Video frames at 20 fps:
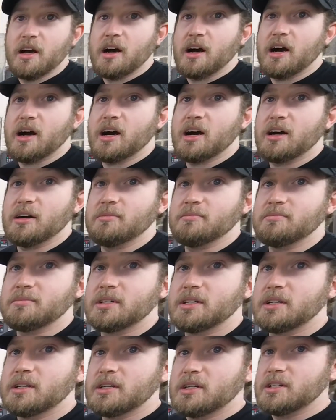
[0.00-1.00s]
Um,
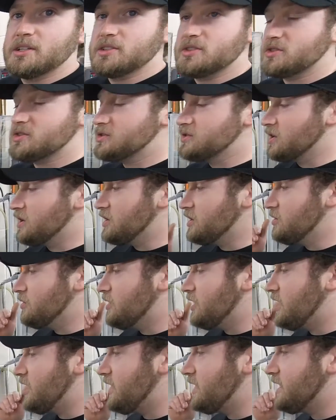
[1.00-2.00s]

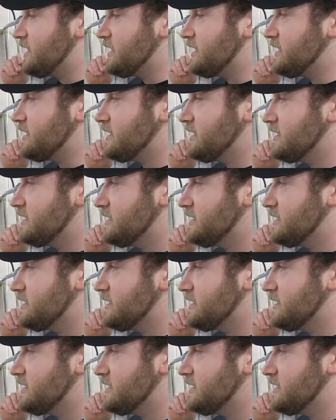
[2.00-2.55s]
so I